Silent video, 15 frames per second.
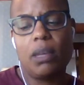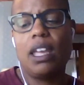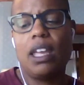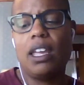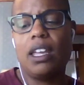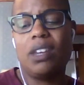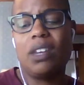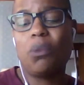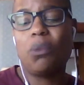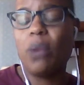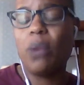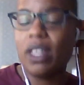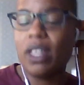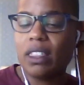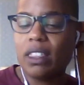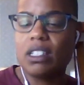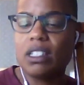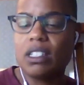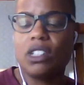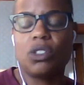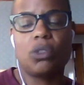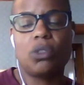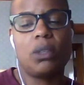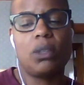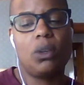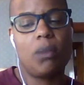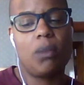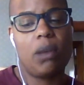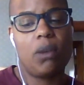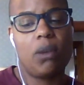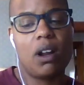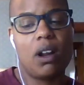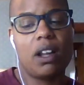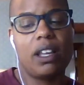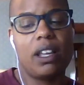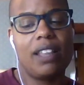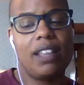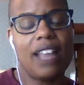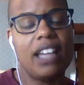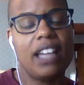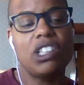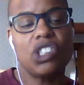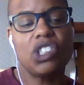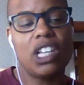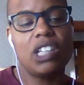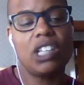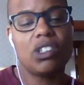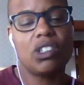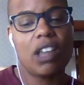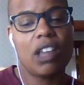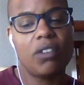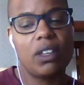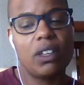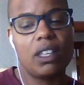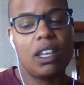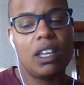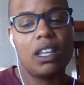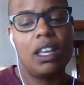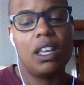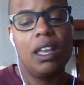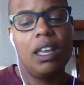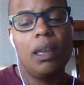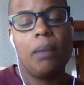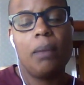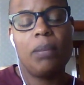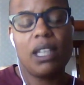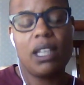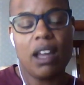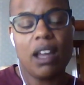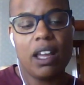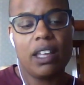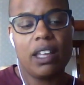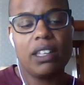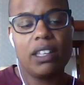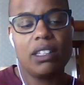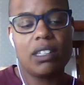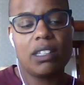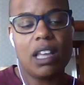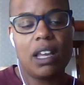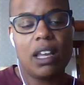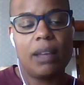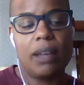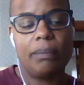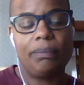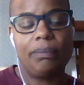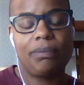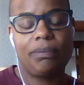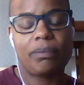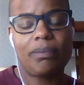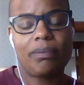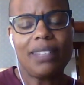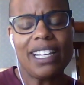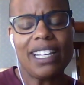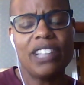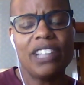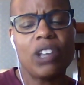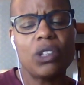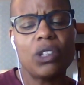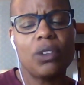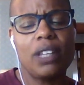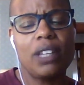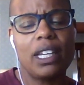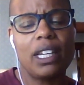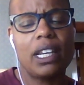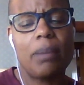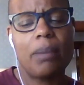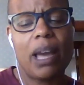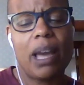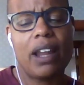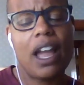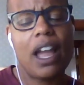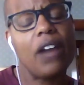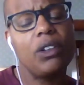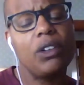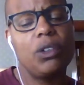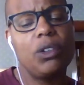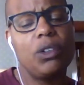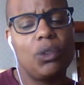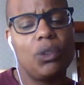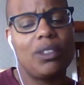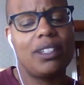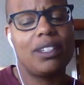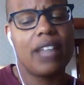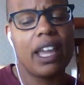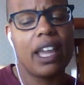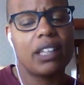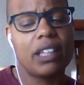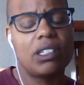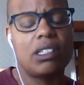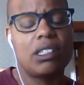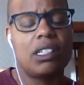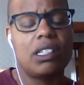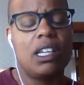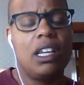and with the teachers with whom I work. And that has changed everything, because it's also thinking about how do you use the text